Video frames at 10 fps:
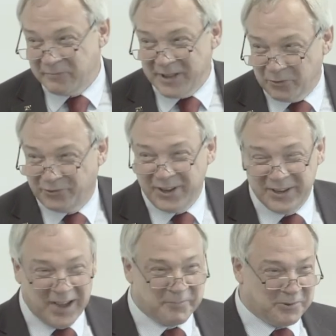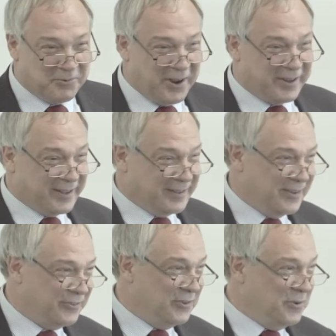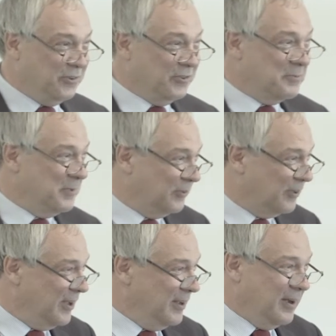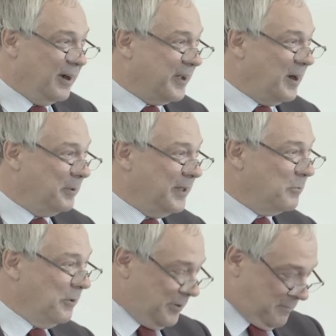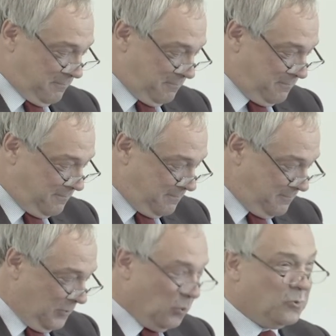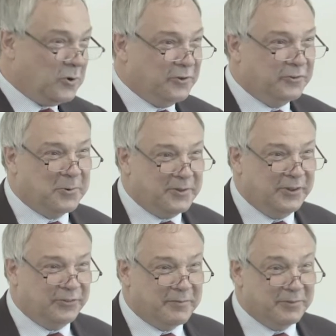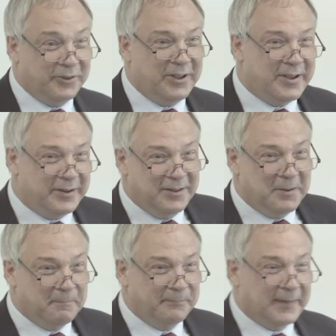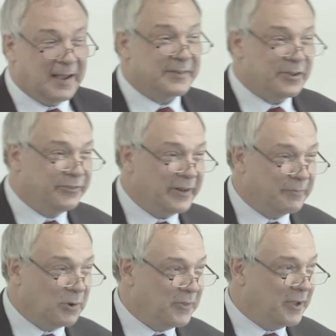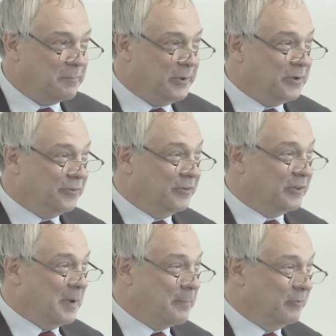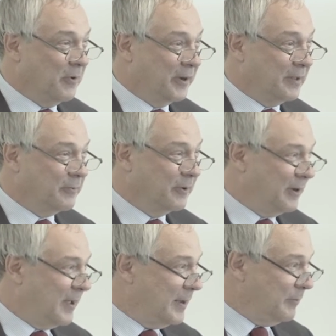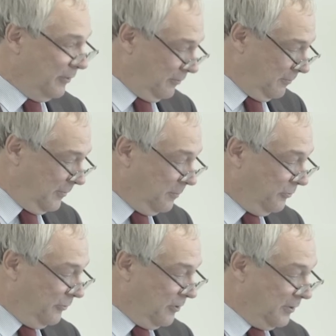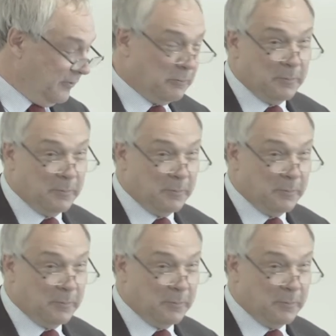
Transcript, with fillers: I've now seen it up and running. It's the new system, which is, I can't believe we're in August 2017 and they still haven't got their computer system up and running for claims. It's absurd, isn't it?